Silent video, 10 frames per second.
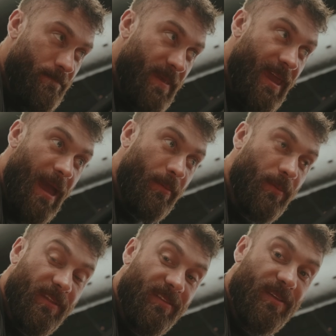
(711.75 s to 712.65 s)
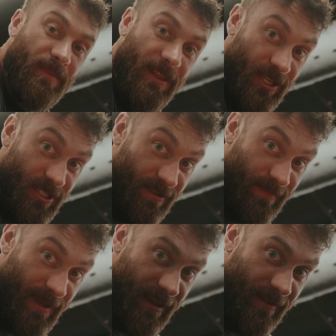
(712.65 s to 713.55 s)
being happy about the simulation of
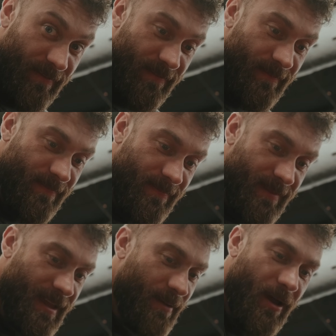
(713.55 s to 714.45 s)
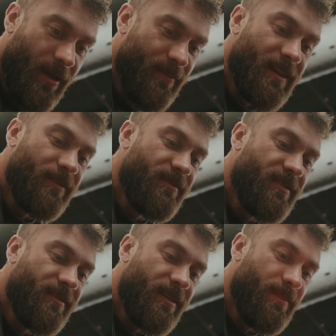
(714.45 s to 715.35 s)
my life. I'm all obsessed with
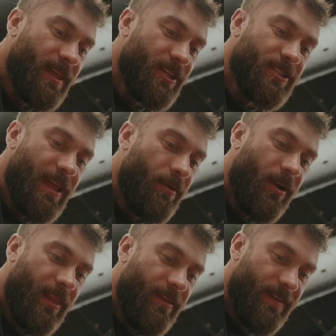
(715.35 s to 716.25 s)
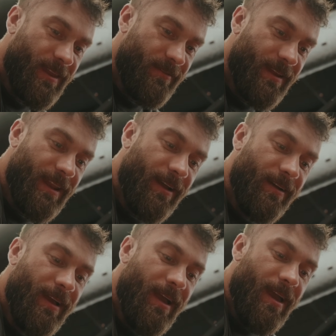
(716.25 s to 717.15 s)
the simulation that we're all living in right now.
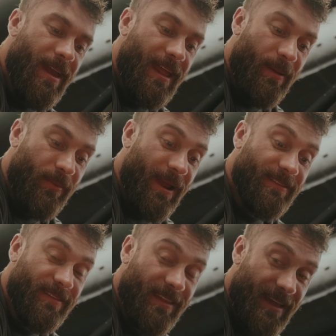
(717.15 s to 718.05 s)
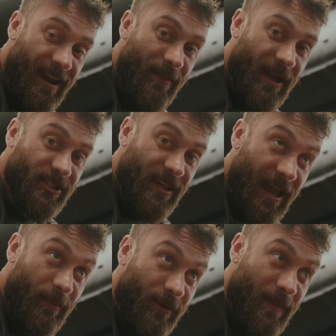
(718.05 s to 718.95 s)
And I'm proud to say that I'm actually
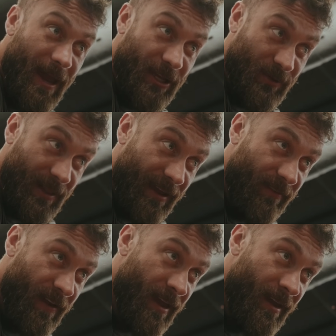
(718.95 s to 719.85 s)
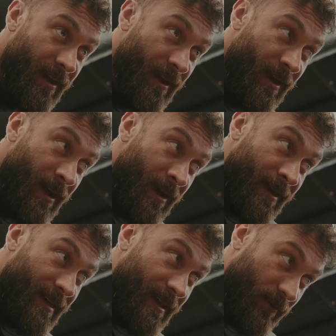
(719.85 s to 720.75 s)
happy with my actual life.
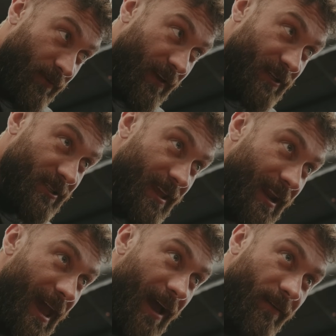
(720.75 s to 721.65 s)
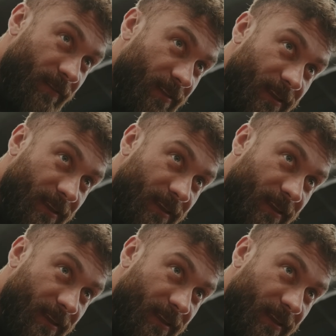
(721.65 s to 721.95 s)
The reflection that I have is